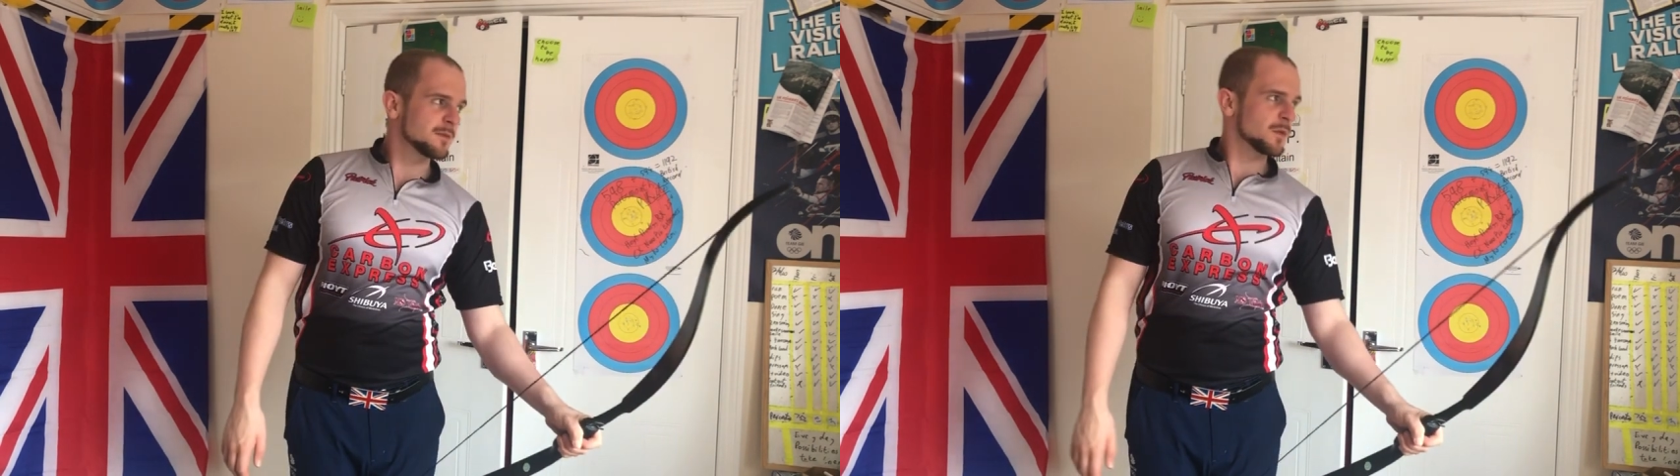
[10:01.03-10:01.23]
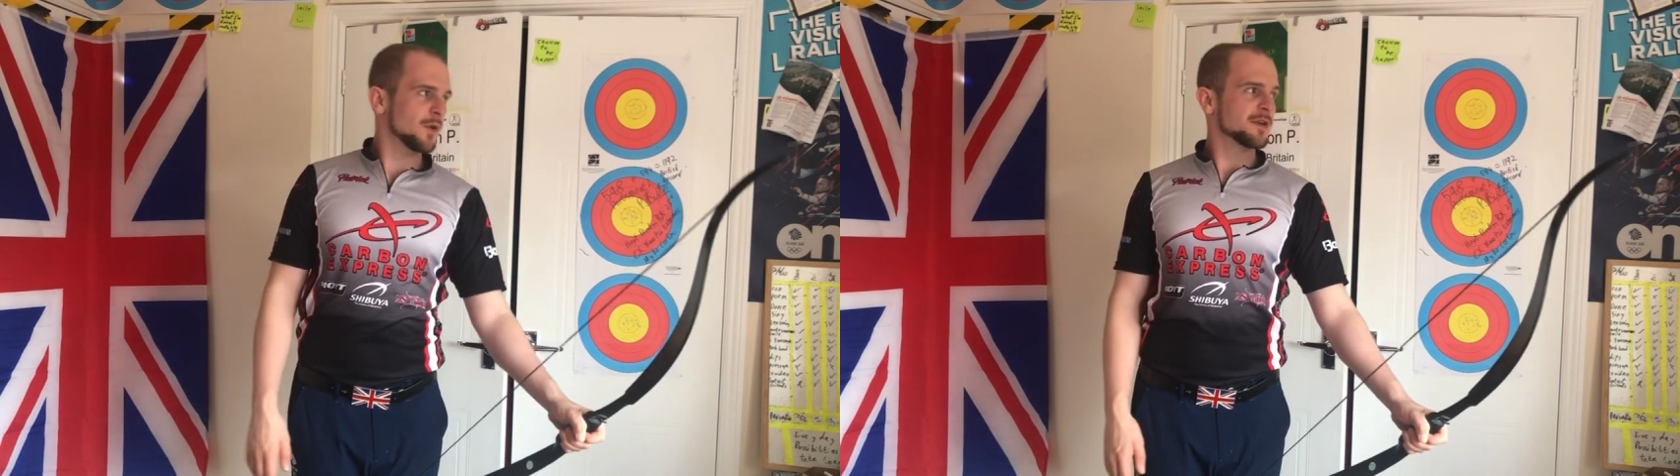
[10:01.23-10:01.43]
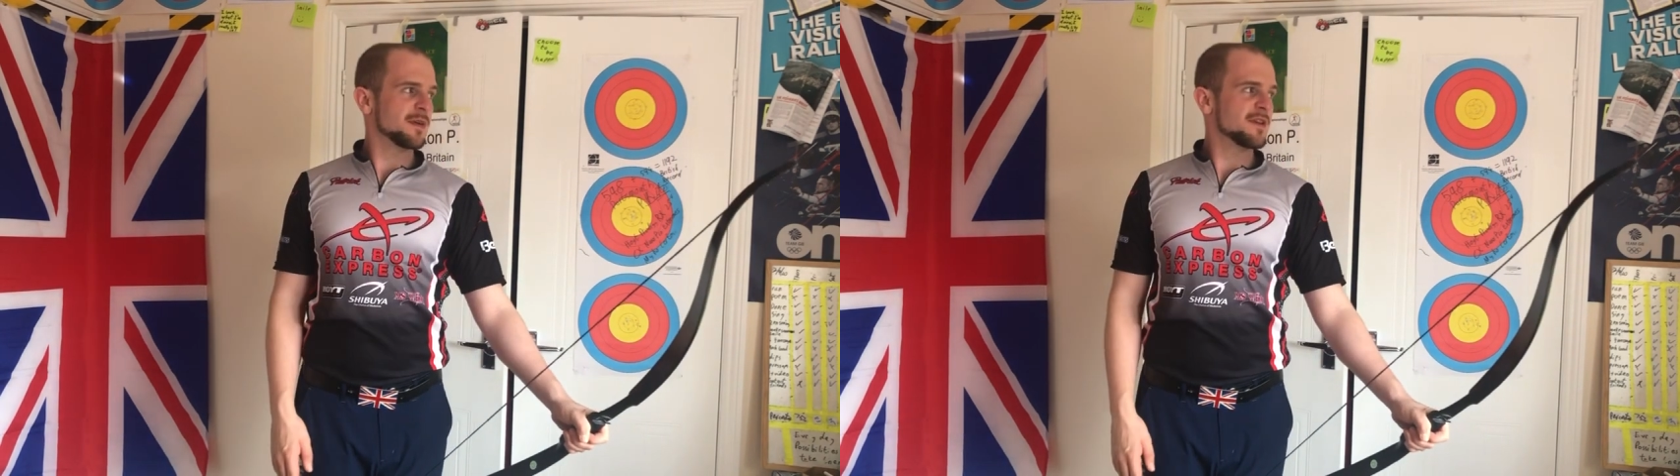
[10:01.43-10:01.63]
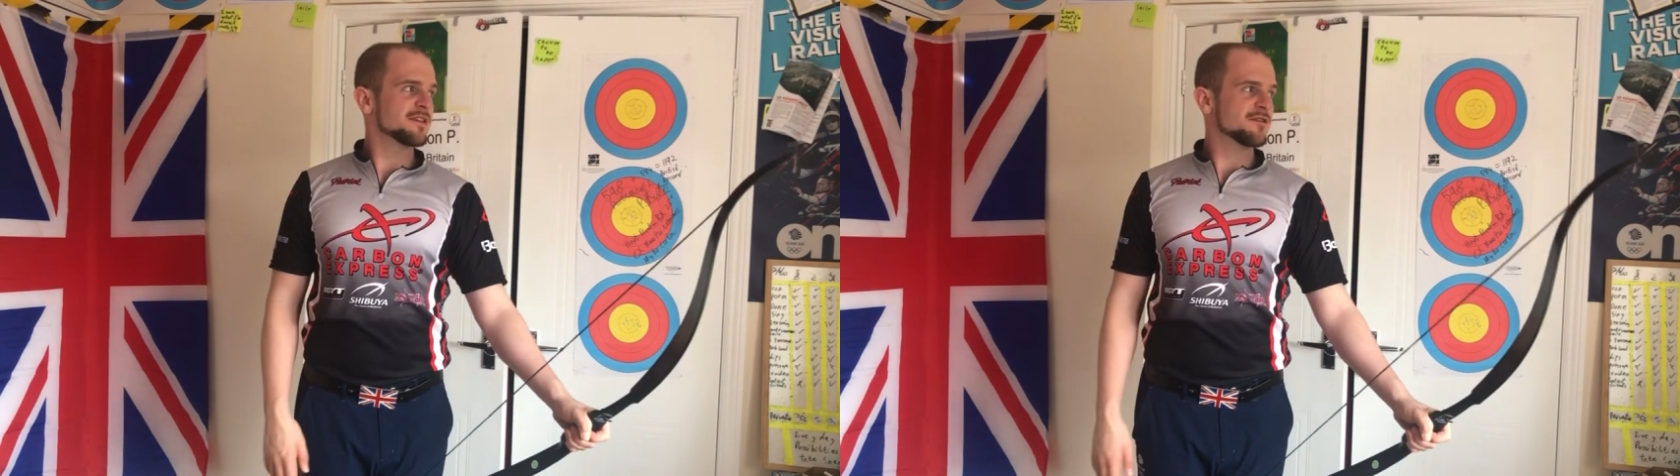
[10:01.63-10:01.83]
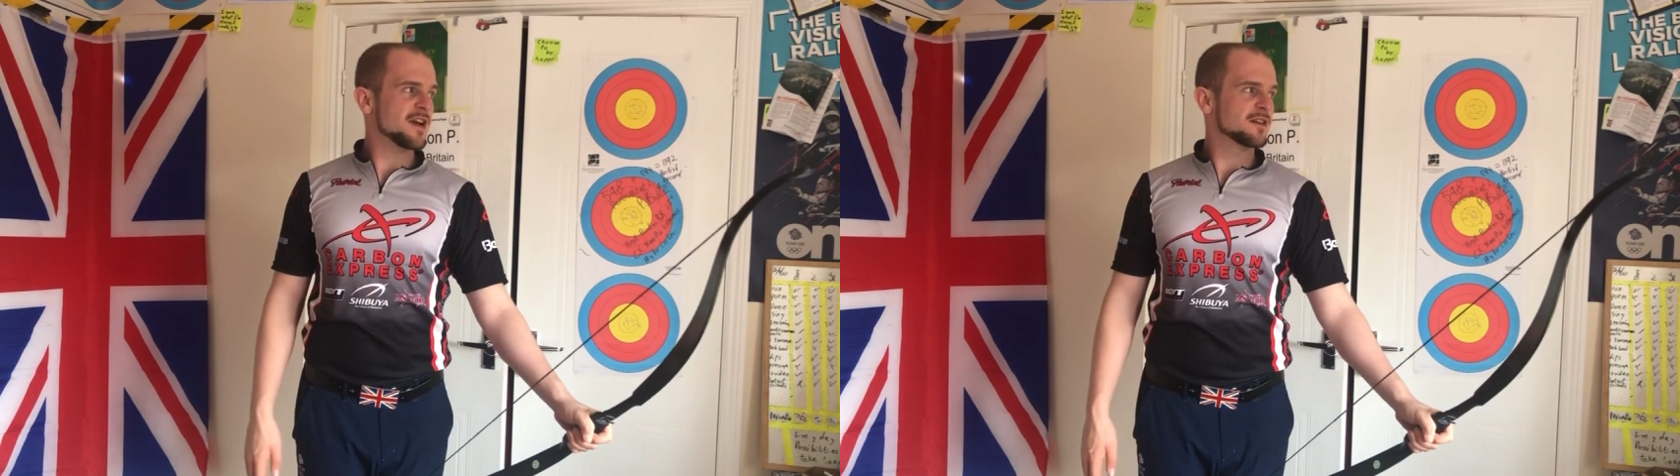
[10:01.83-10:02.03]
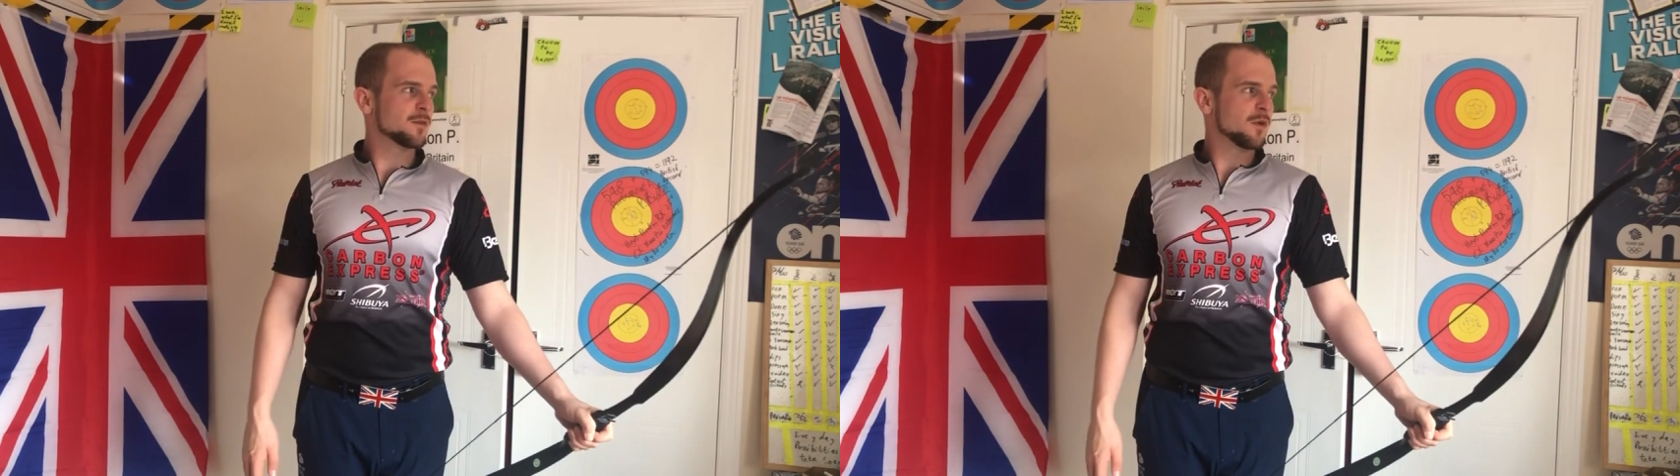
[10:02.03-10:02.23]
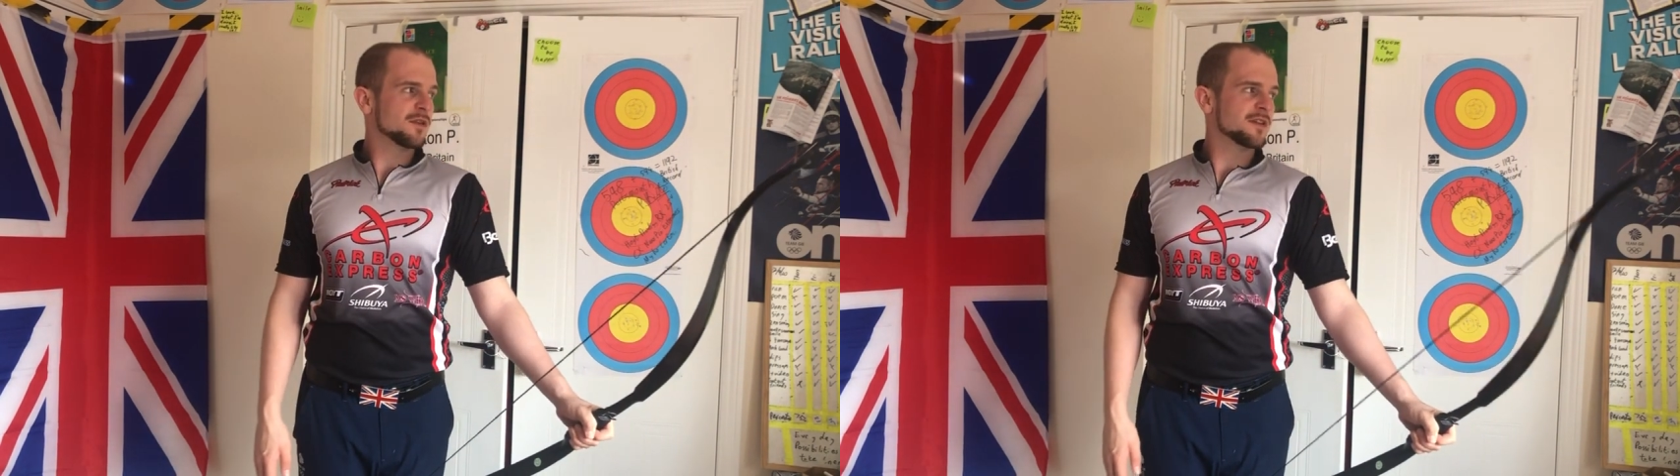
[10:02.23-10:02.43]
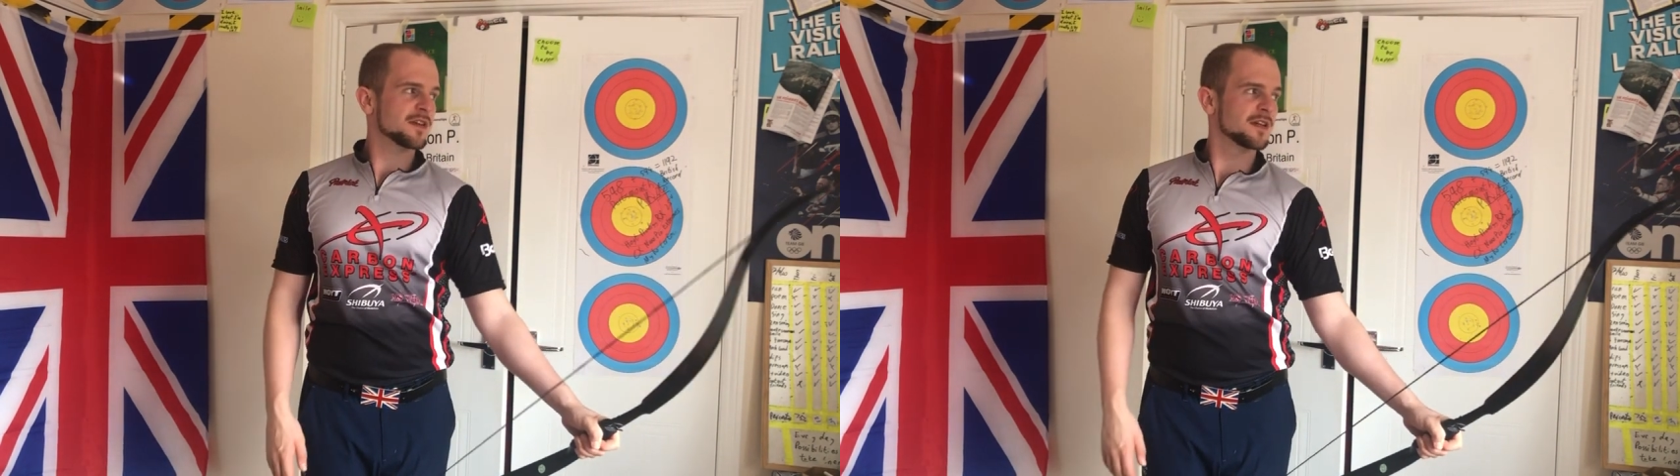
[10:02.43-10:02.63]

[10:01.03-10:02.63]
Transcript: We want to be straight towards it